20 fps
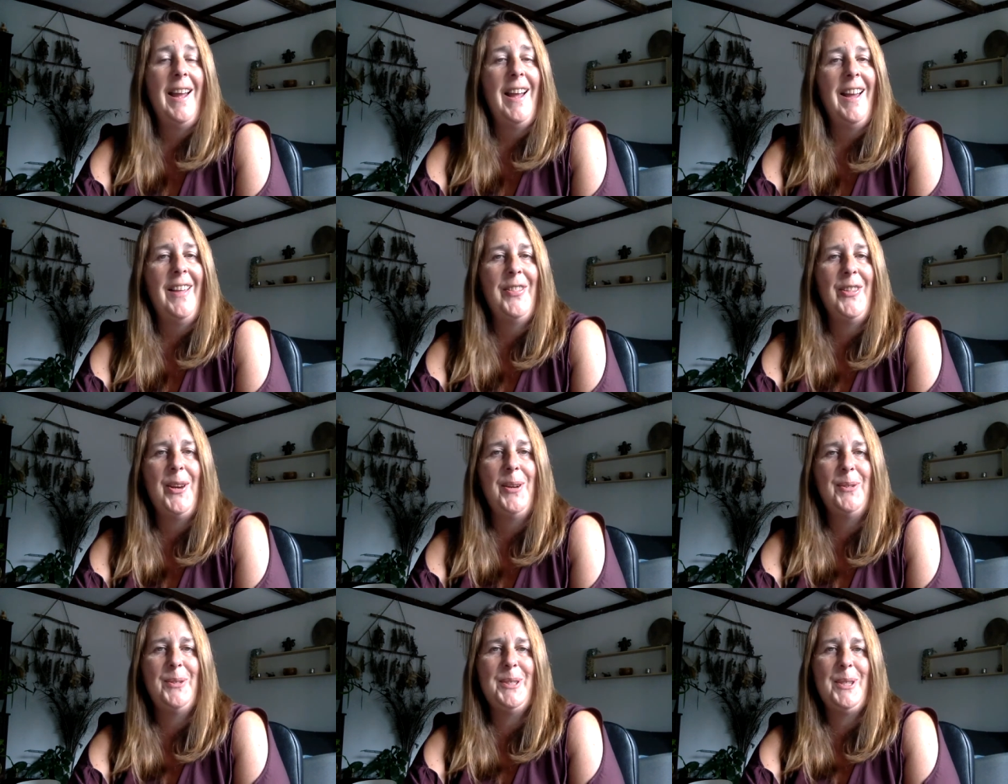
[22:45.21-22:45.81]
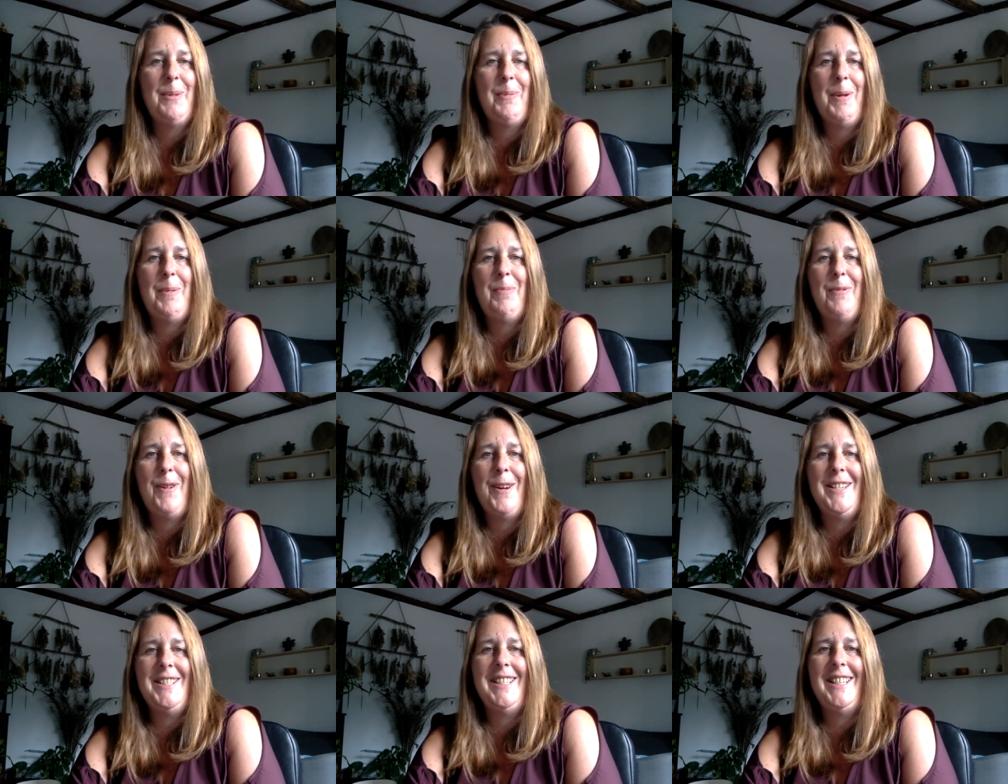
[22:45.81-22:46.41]
And there'll also be
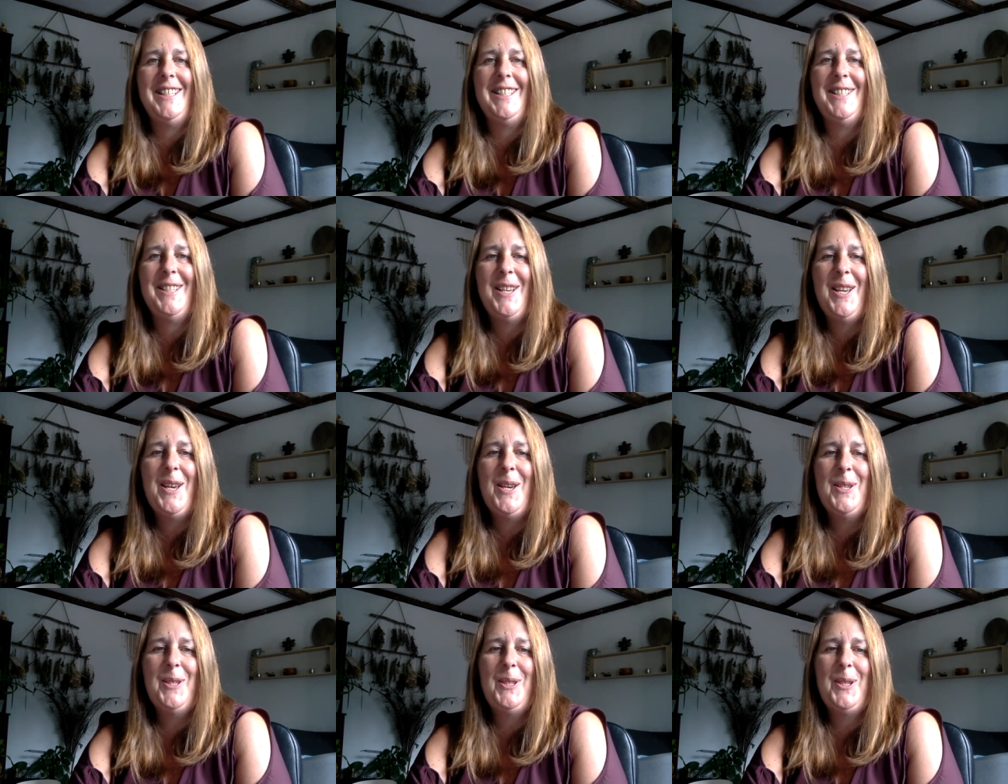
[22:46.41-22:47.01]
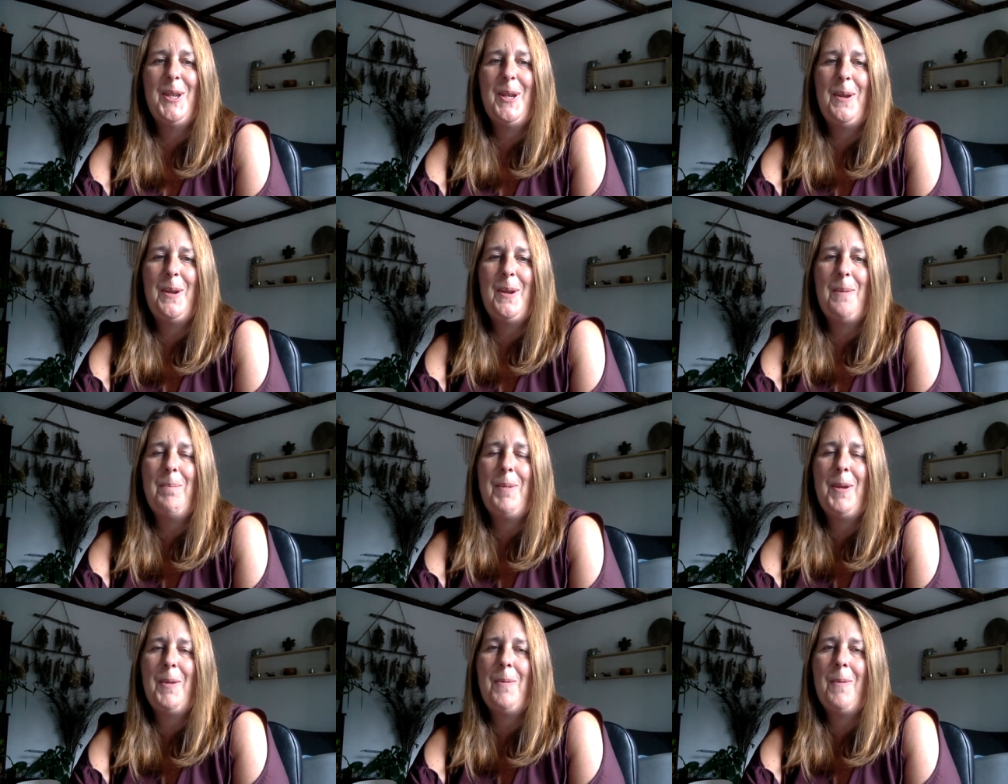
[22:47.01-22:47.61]
prizes to
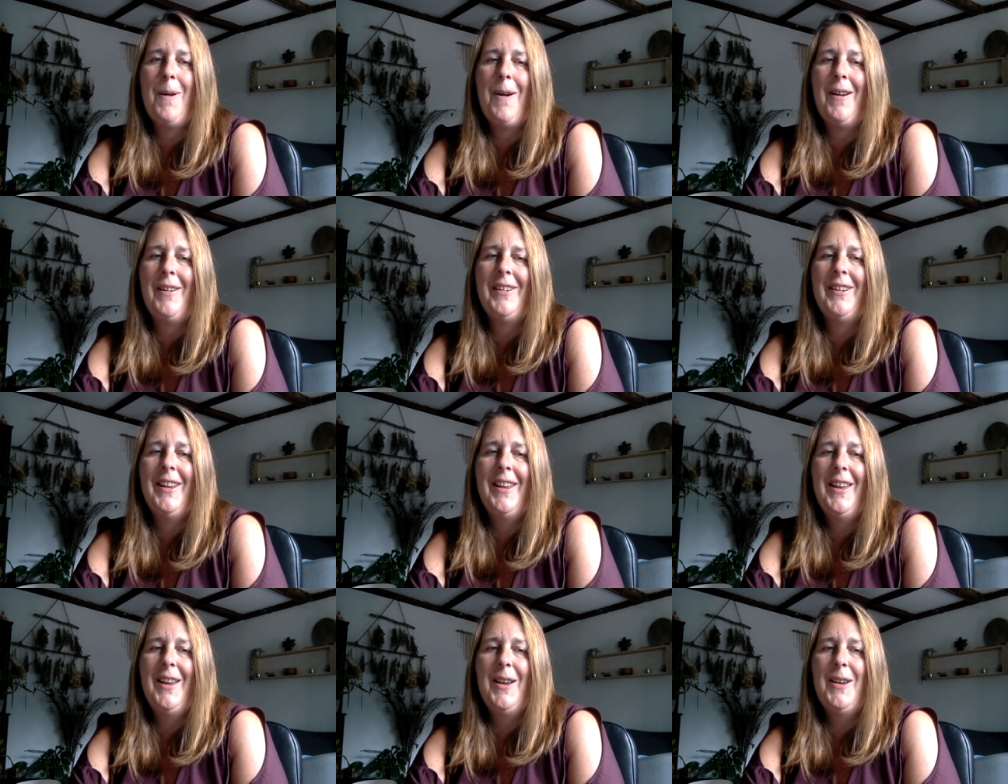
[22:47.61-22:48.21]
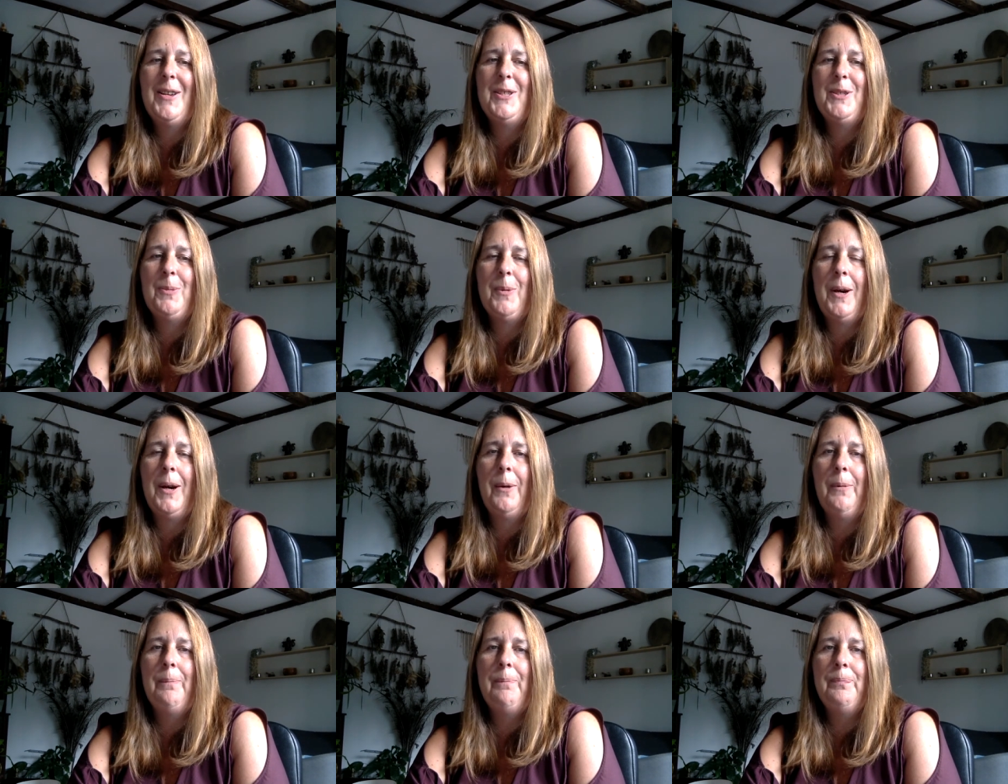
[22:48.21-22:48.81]
be won as
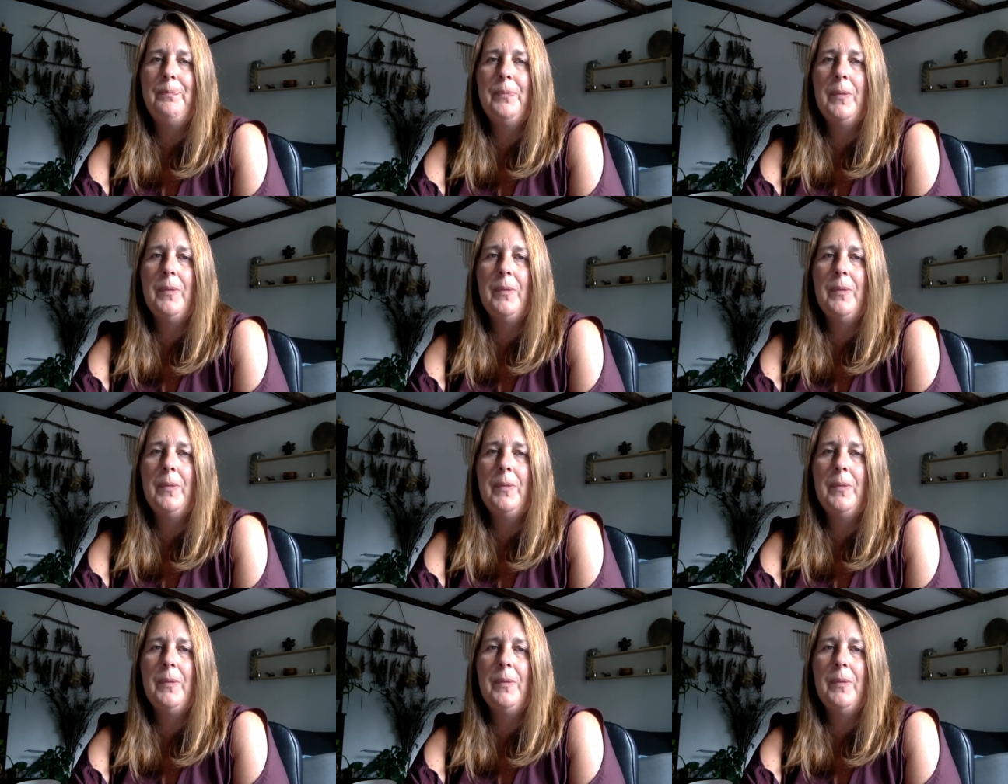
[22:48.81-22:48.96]
well.